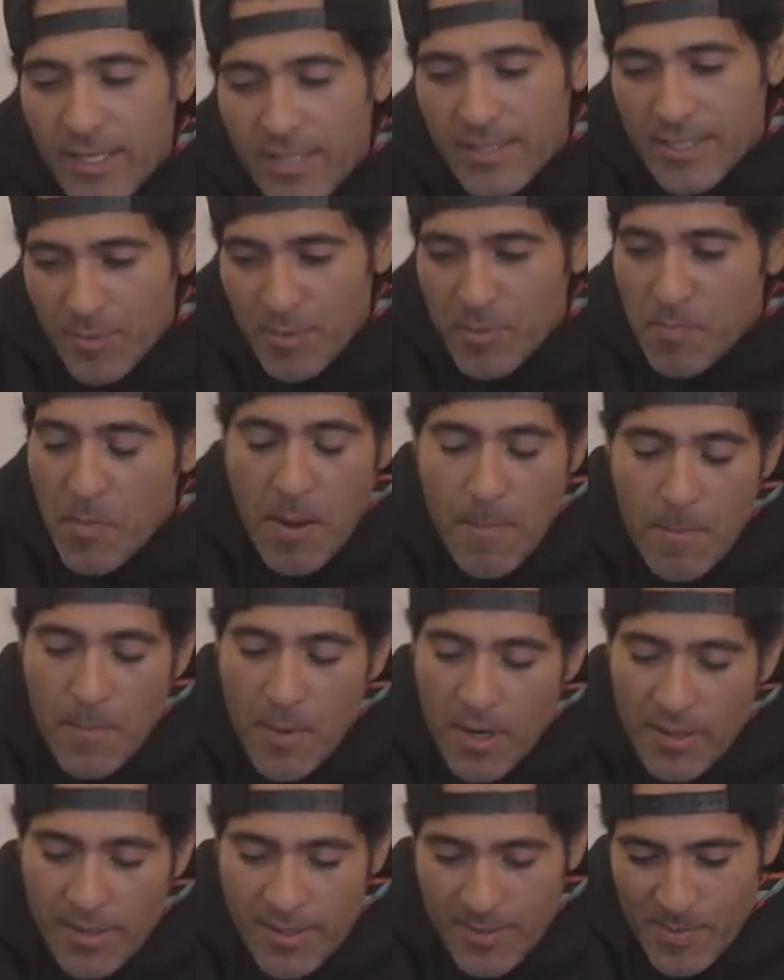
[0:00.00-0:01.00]
because he was
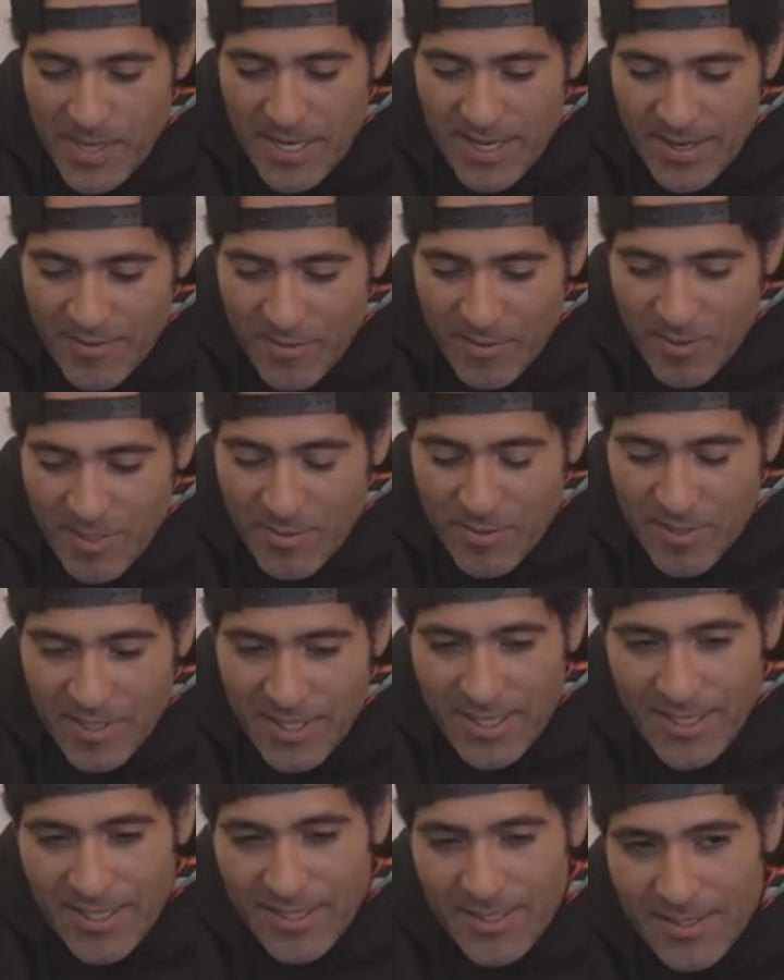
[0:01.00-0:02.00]
bombarded by everyone. We're
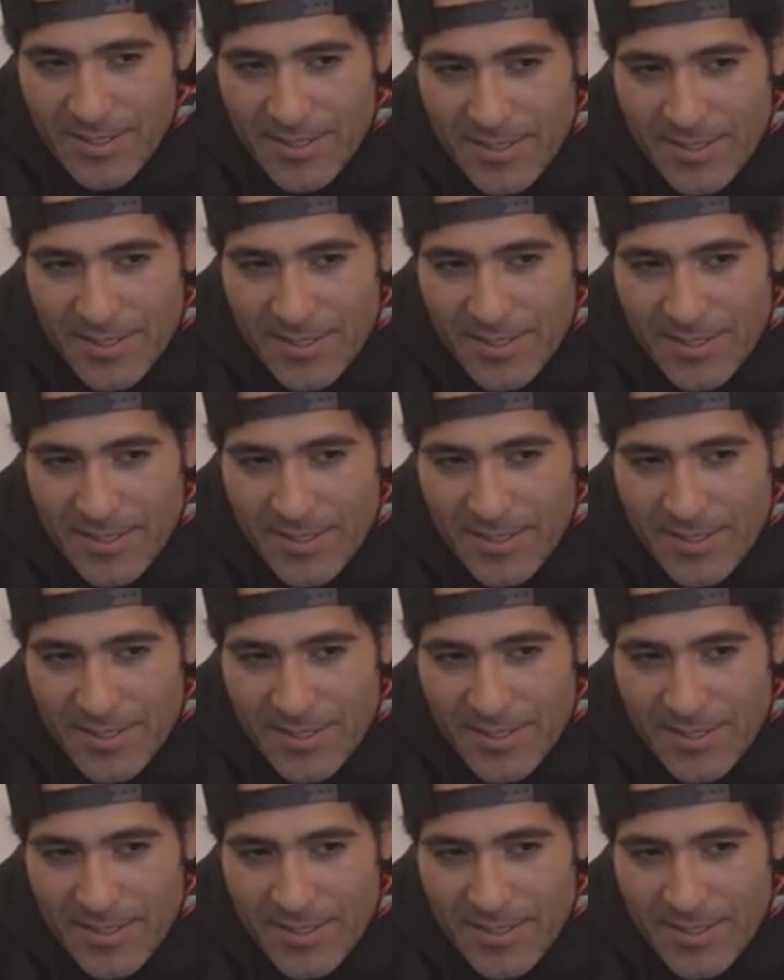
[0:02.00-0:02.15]
like,